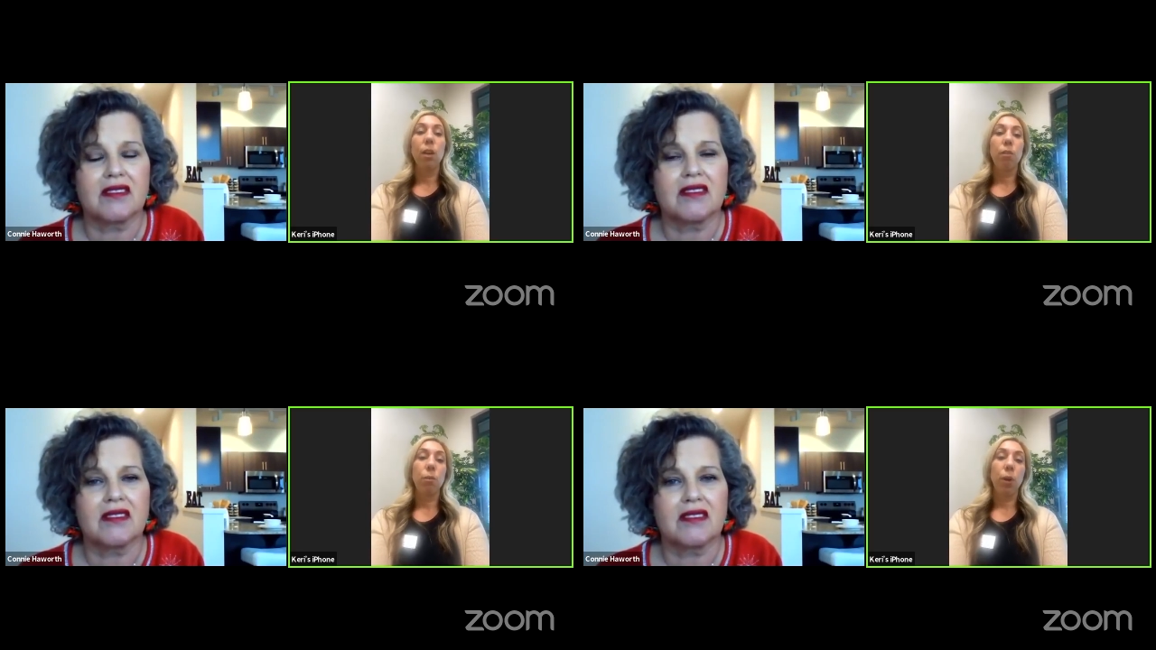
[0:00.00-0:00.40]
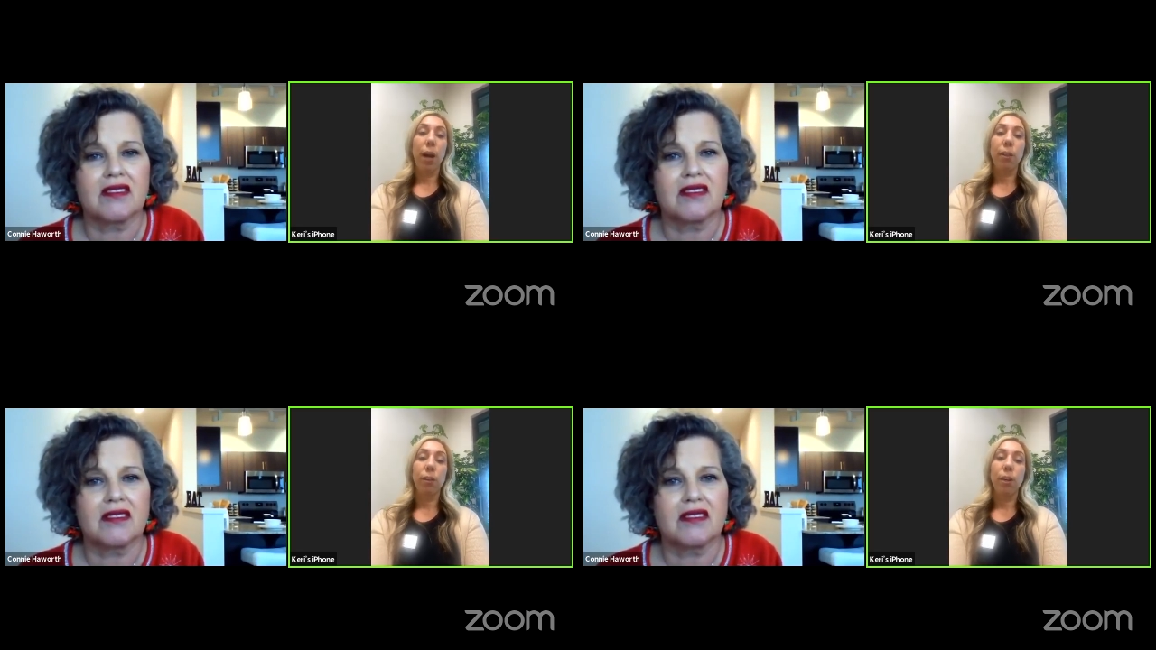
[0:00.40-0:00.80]
Speaker 1: for
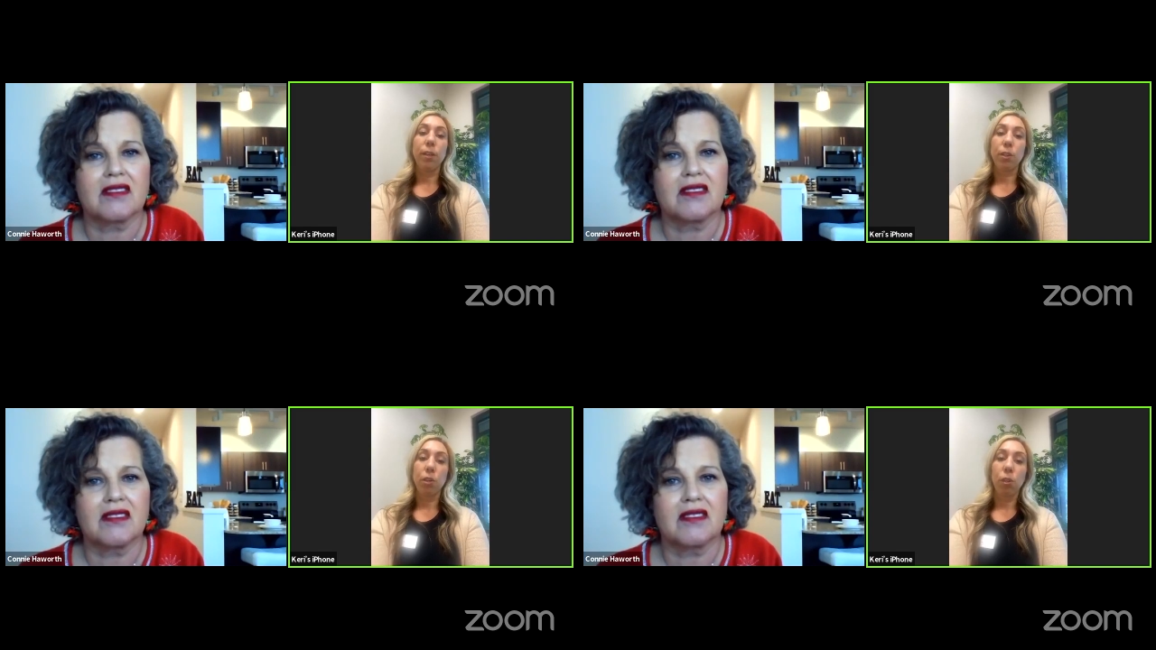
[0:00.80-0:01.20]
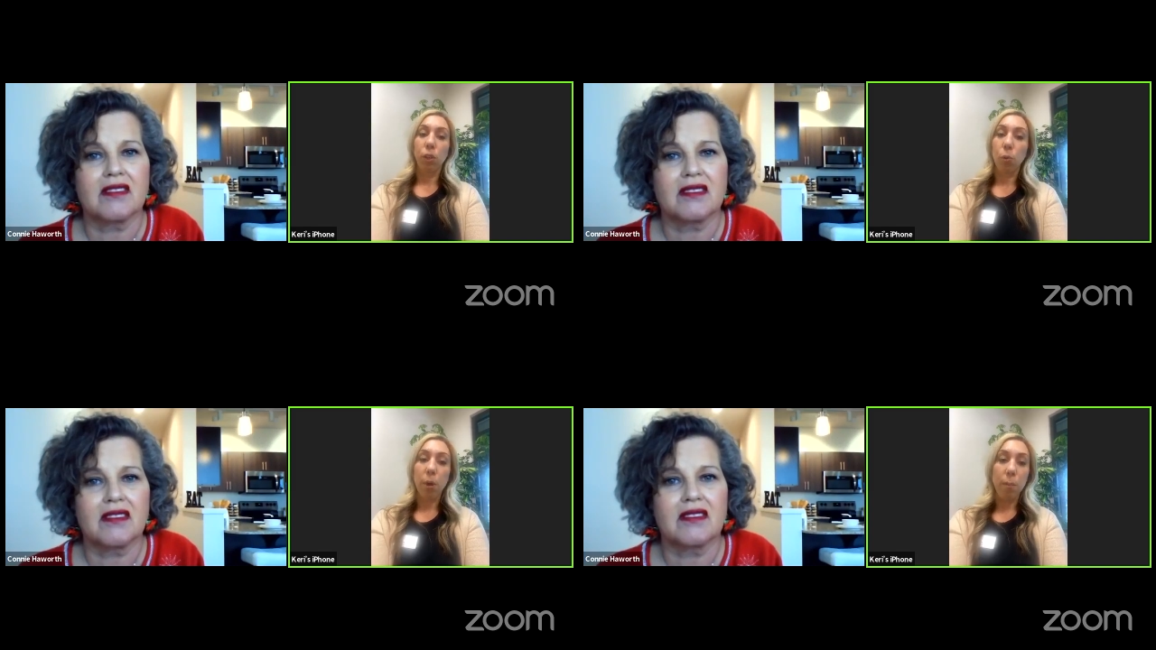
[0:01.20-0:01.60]
either additional
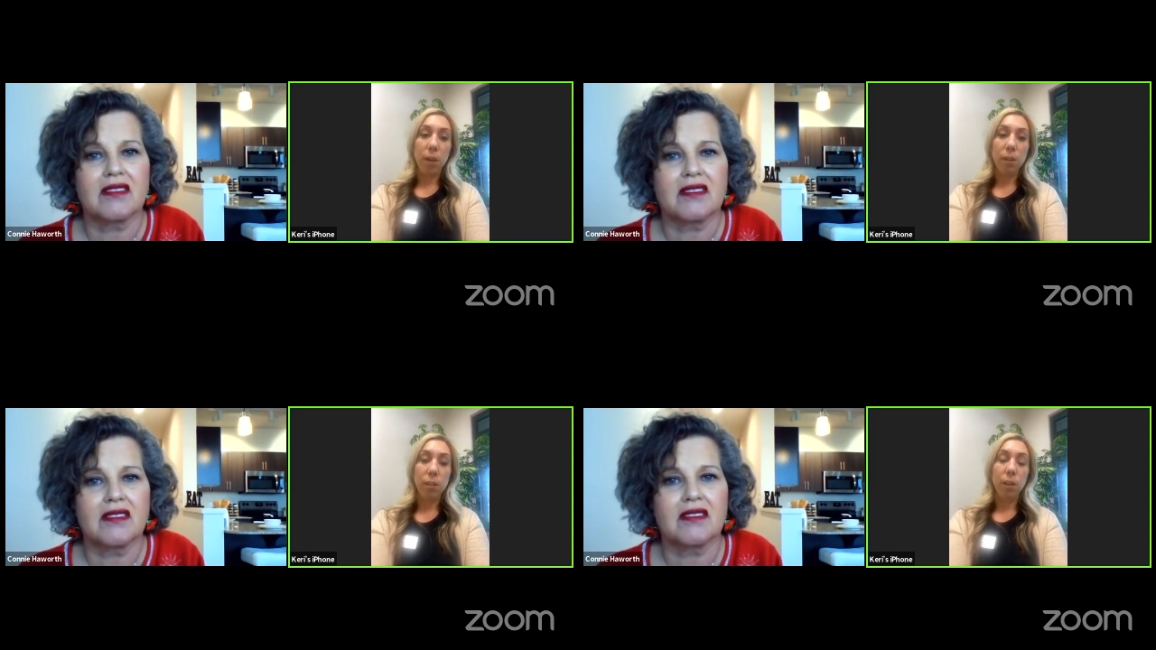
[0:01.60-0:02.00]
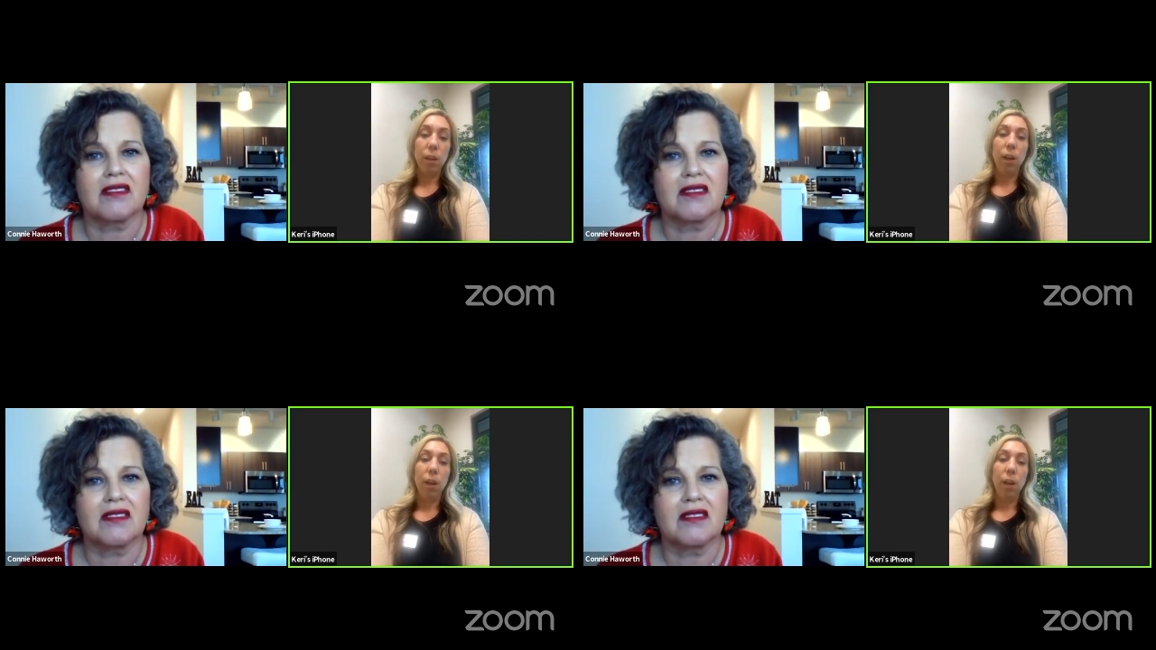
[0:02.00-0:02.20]
equipment